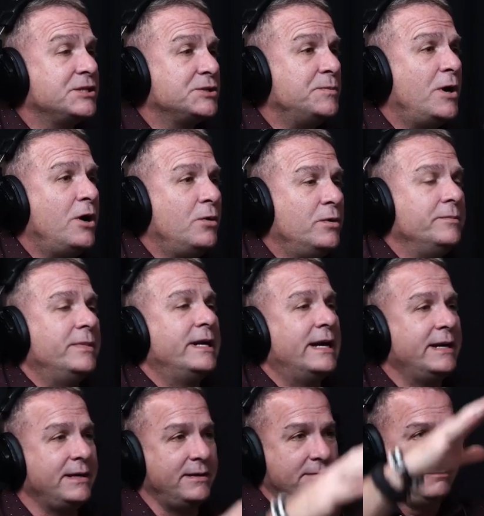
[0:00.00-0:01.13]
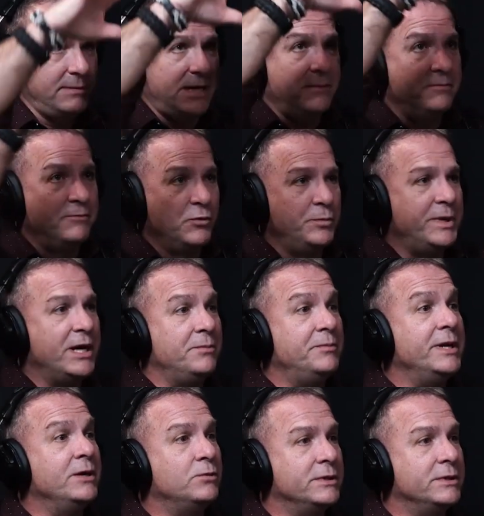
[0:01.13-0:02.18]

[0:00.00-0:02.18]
the small one, but I repaired big